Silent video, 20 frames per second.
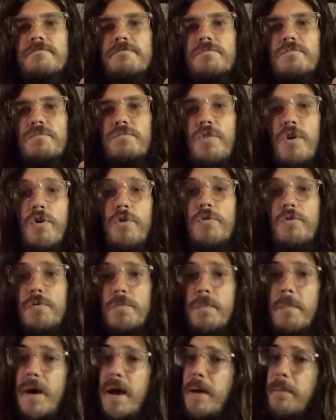
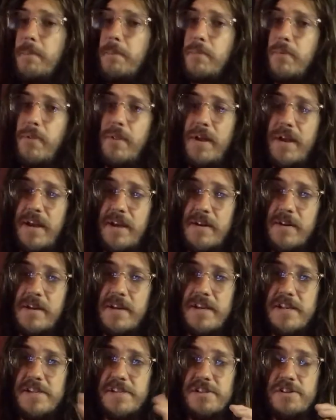roadmap plan
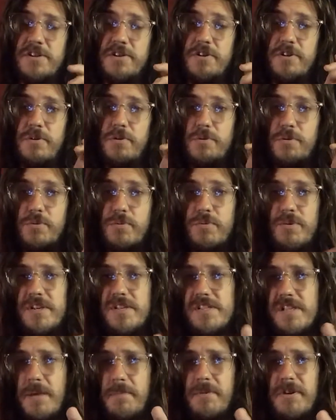is to do 3
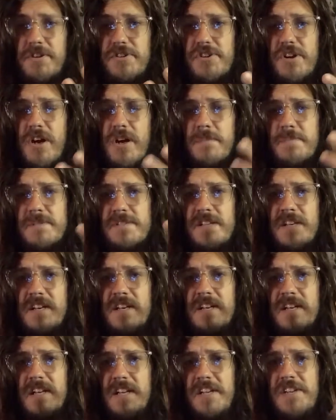separate drops.
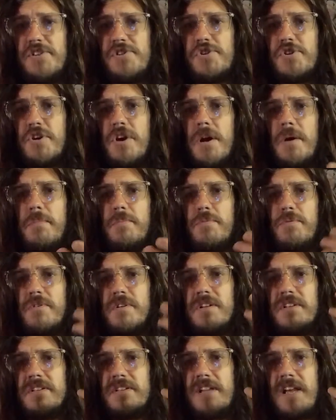Each drop will
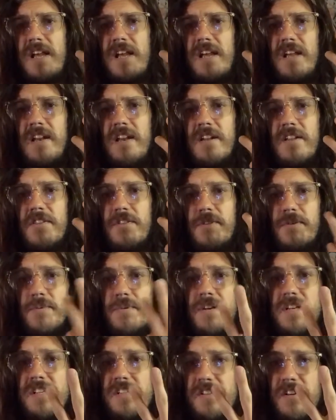contain
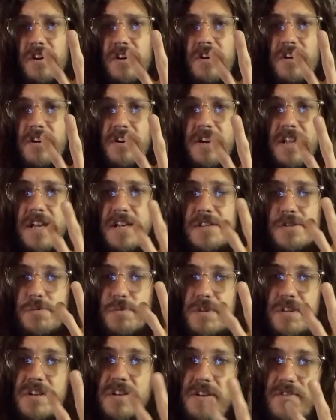3 starter decks
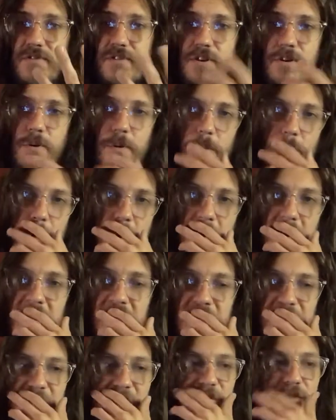with a different aura.
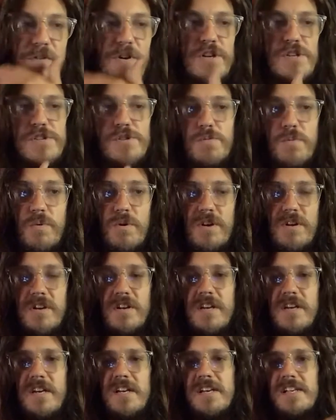The first one
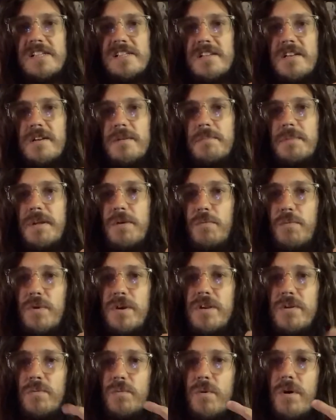is going to be
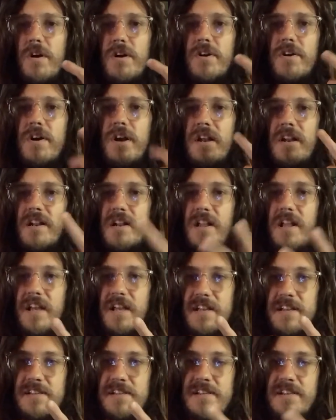wind, water, and
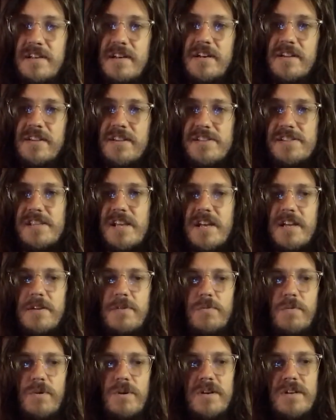light. The second
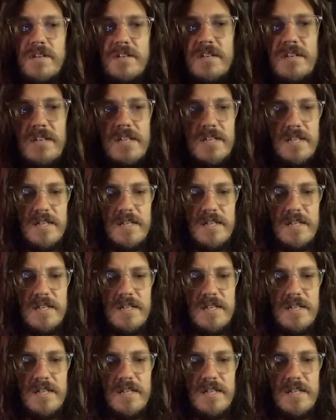one